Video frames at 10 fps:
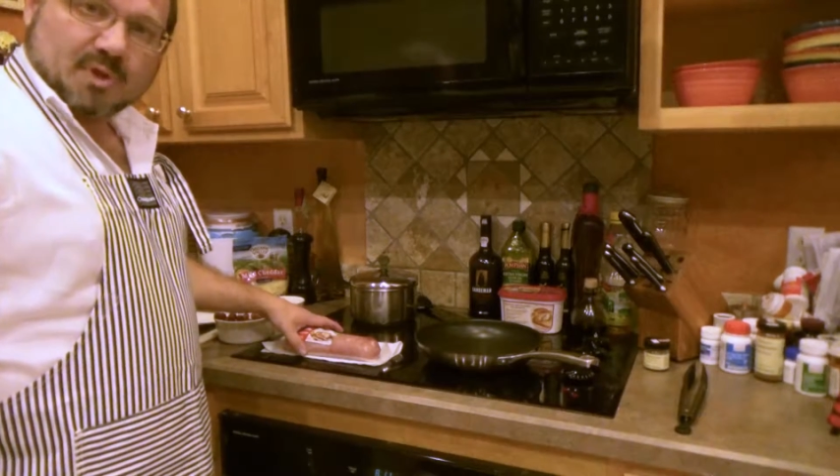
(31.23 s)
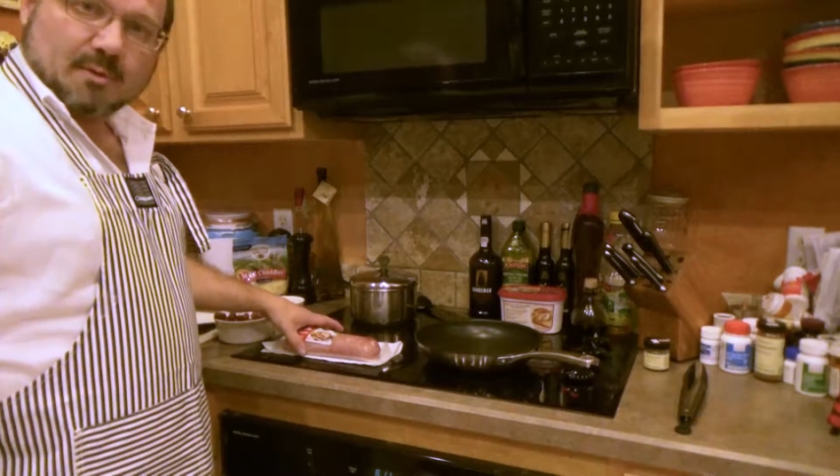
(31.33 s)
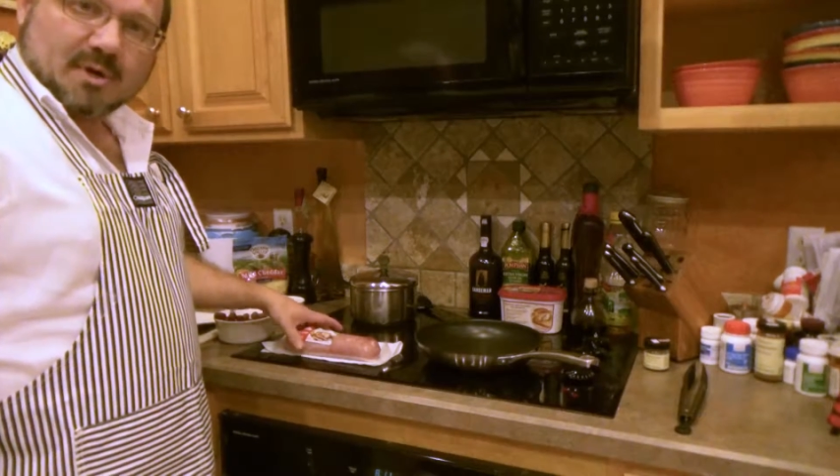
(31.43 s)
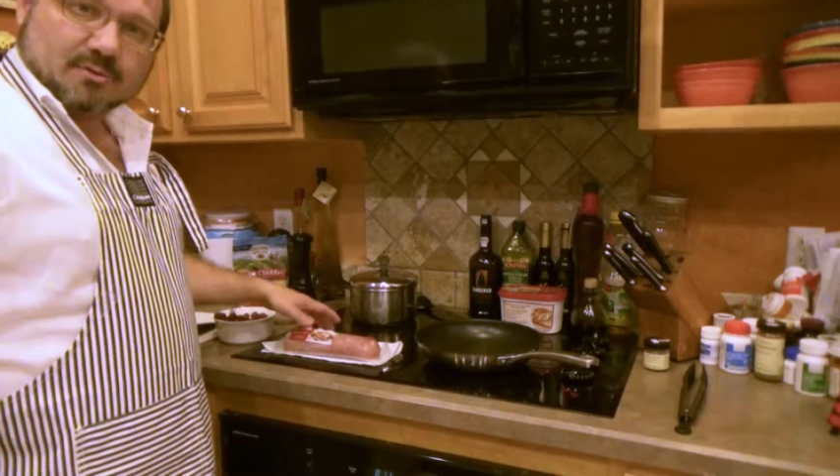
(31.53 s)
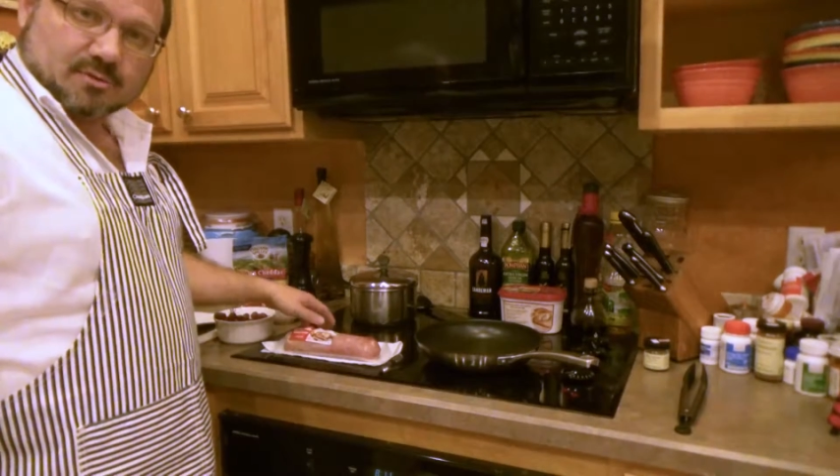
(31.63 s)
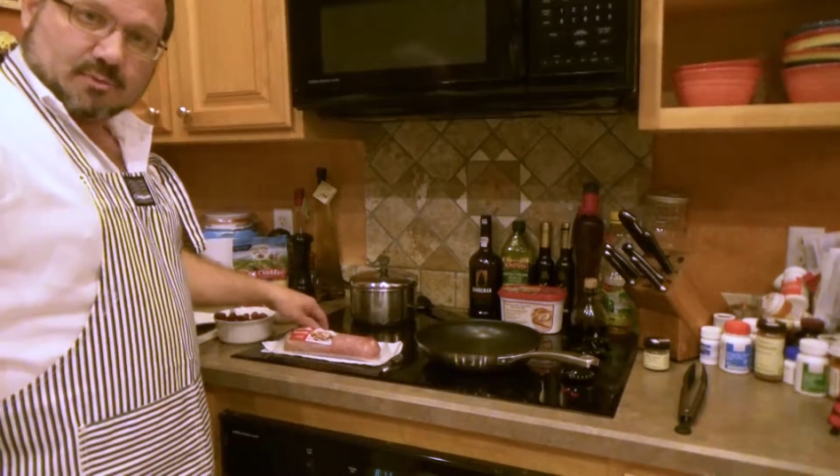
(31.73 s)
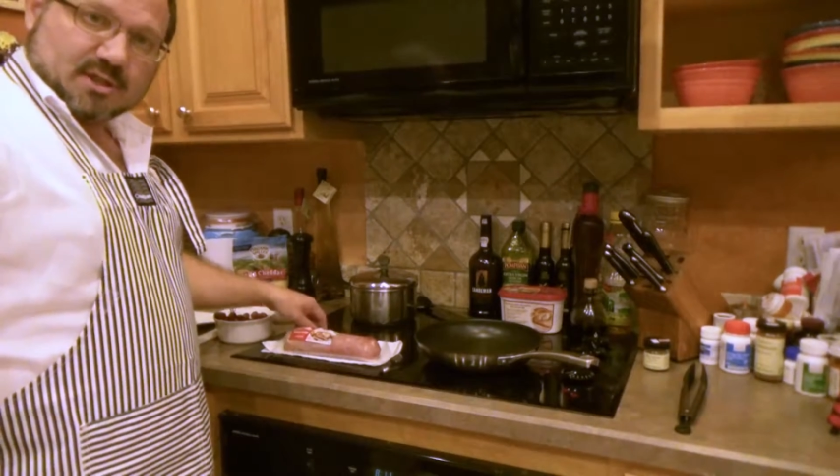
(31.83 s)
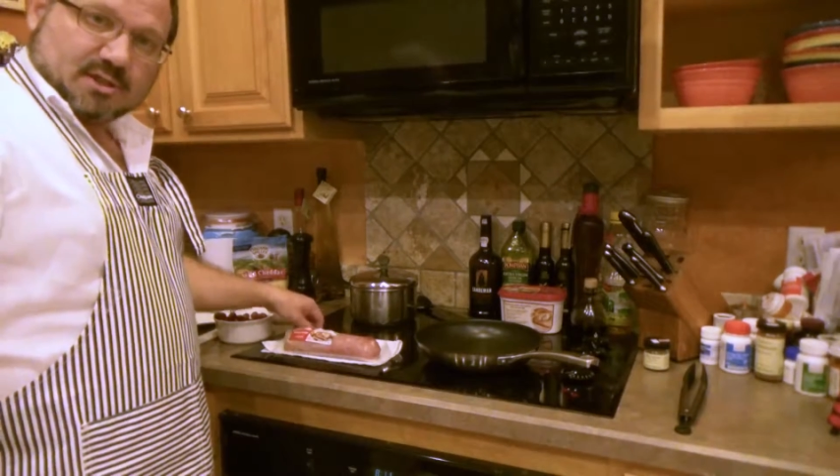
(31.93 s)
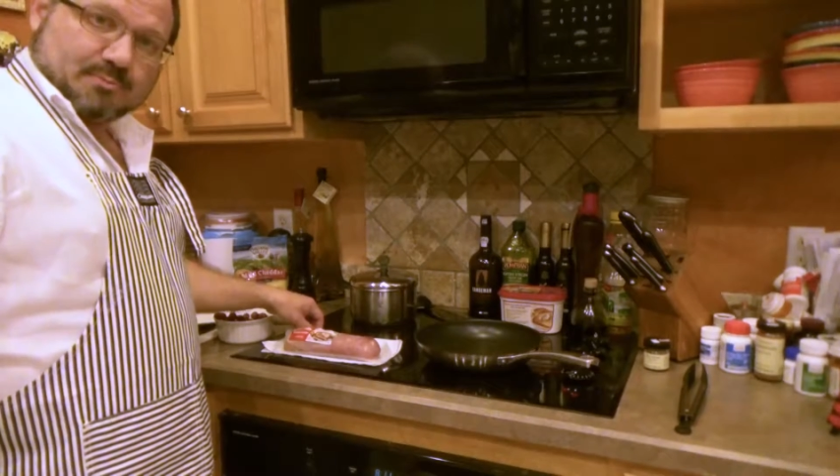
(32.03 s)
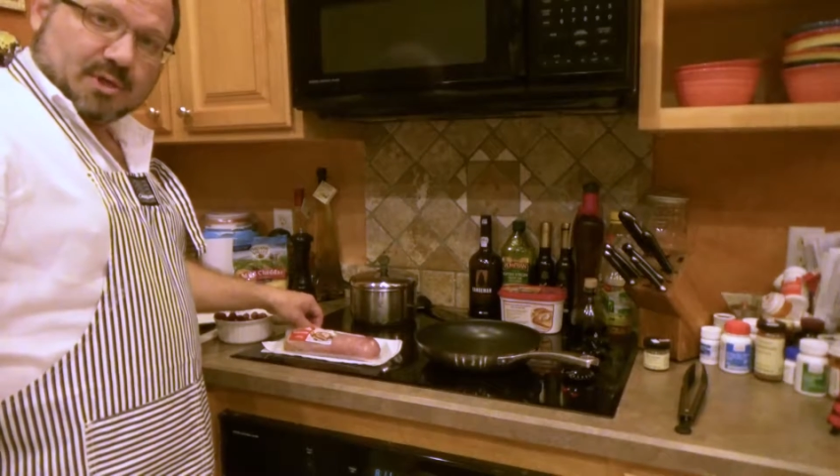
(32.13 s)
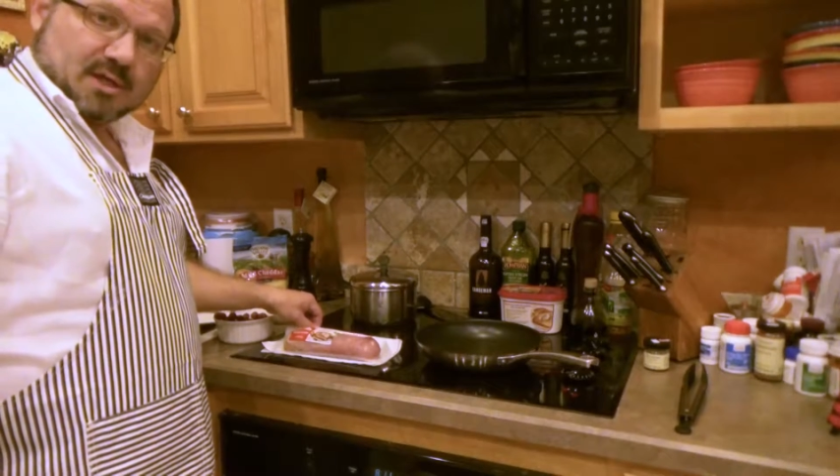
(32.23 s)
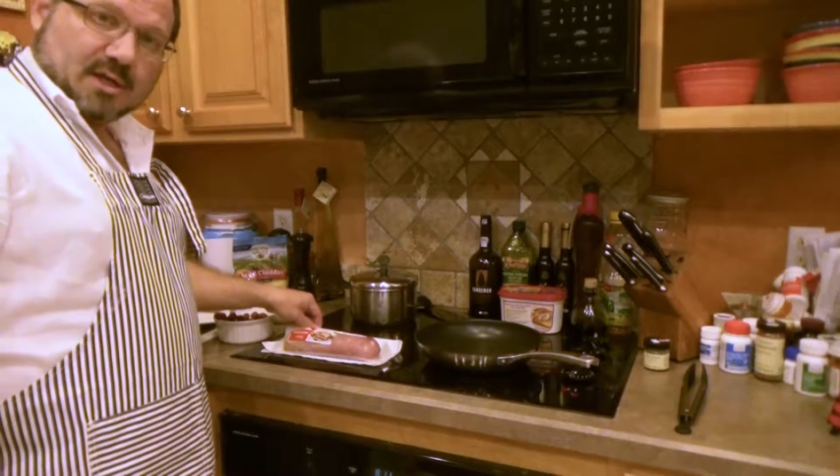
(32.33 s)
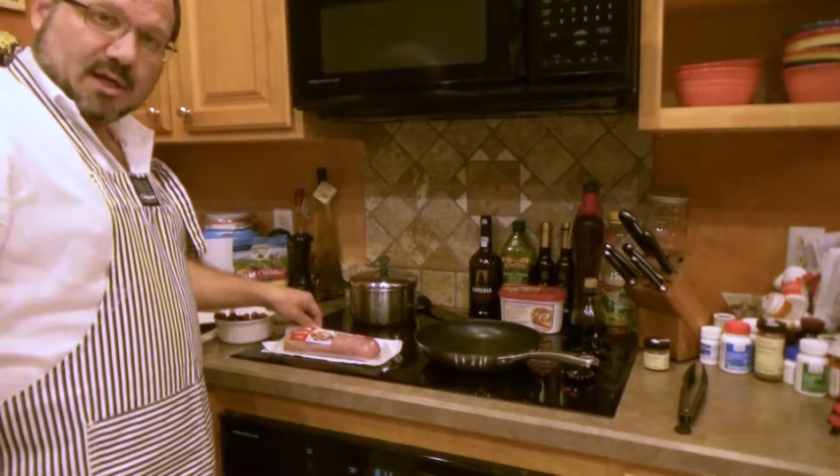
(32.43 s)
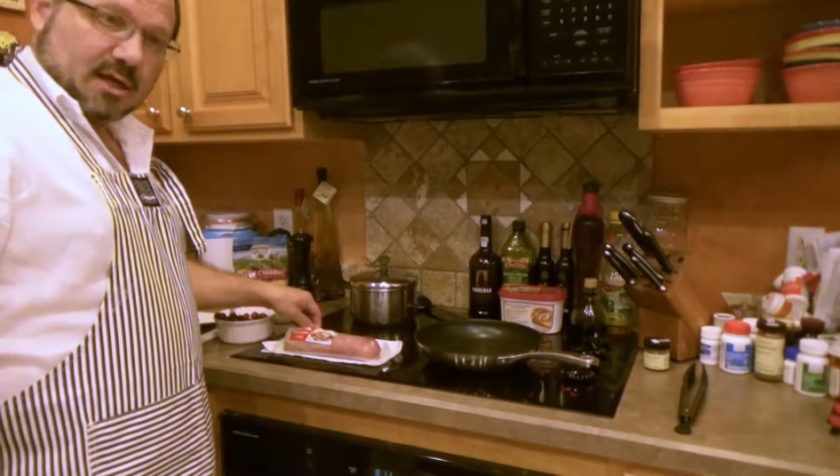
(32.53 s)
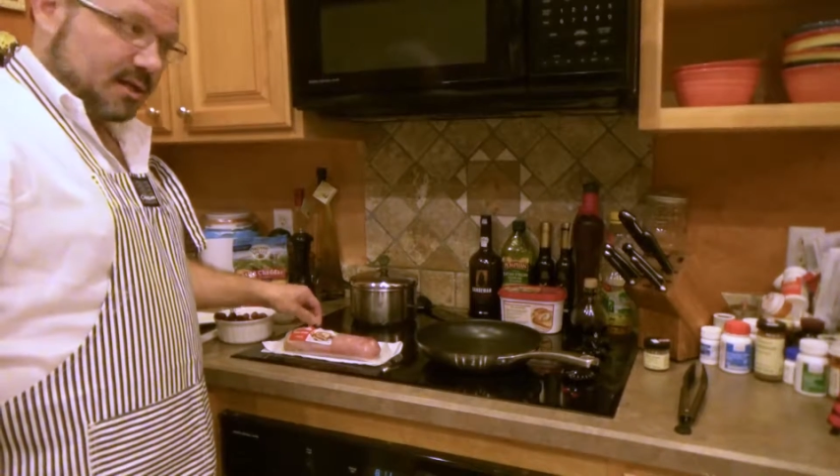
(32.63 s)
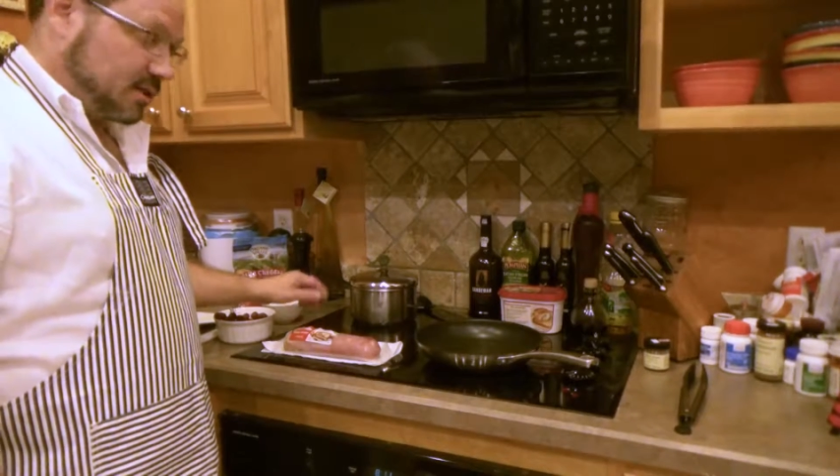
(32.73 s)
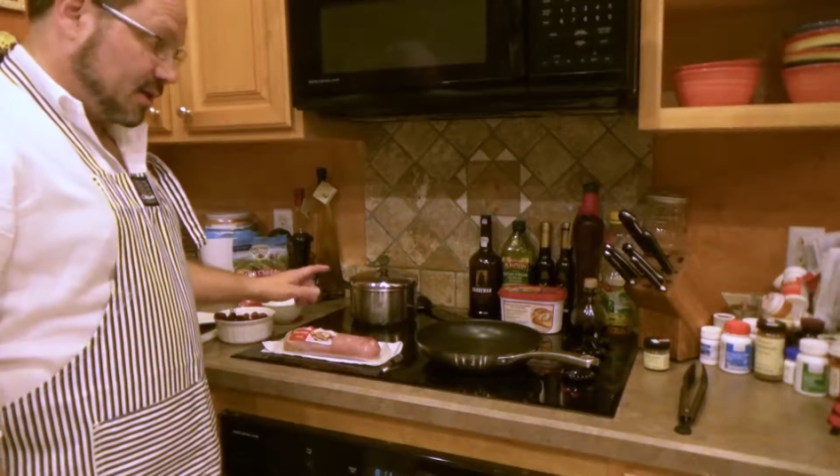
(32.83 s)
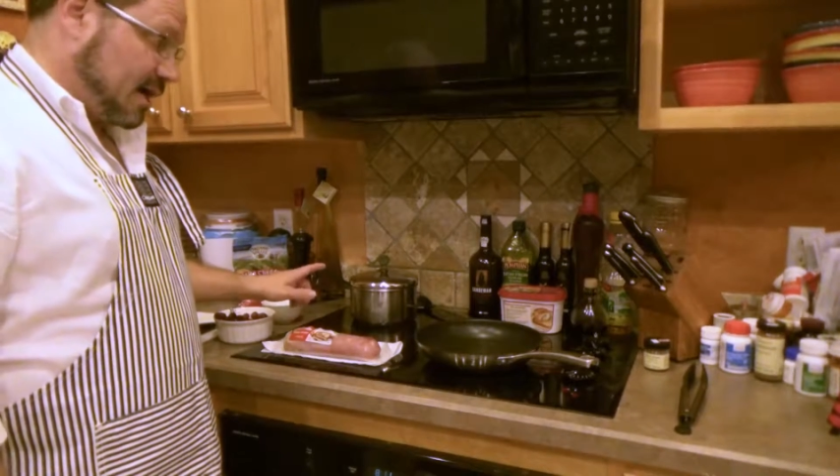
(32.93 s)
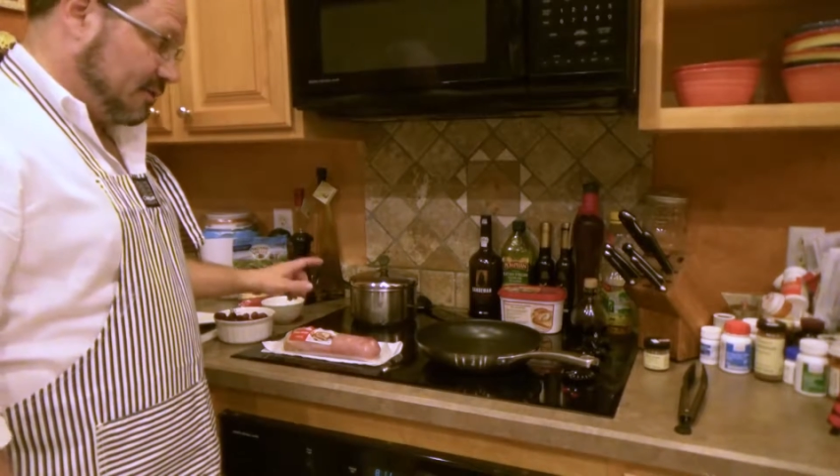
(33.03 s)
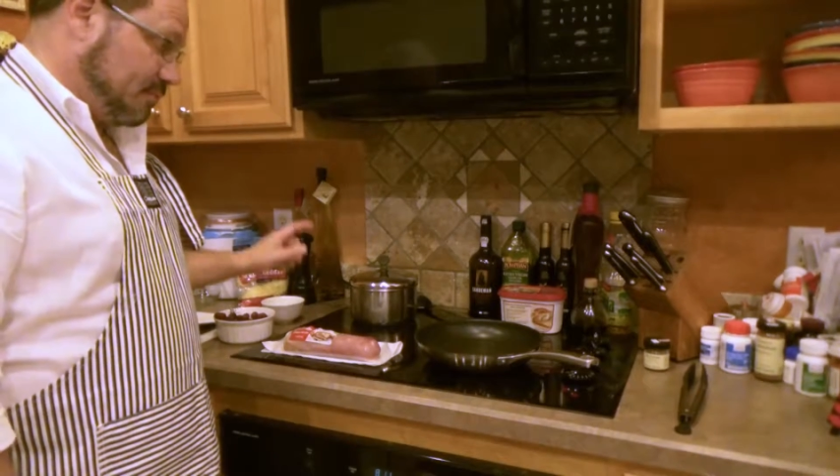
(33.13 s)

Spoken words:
about the recipe and the kind